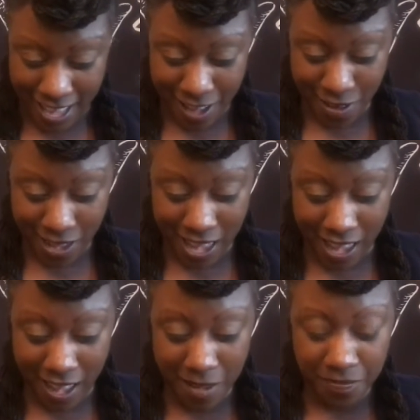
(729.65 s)

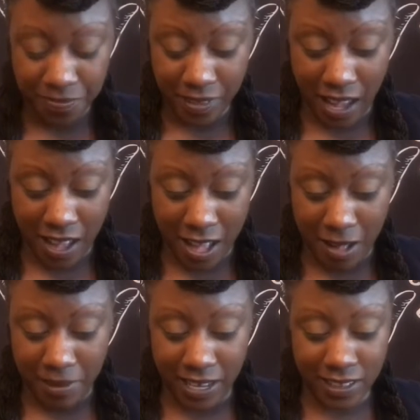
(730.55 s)
Okay,
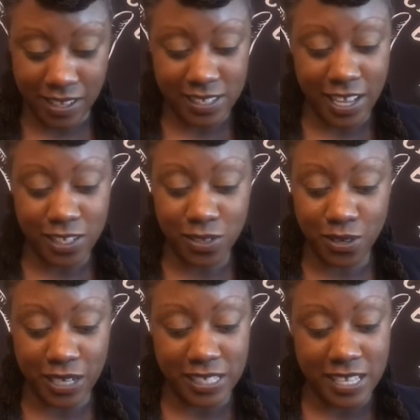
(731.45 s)
and it looks like, Taurus,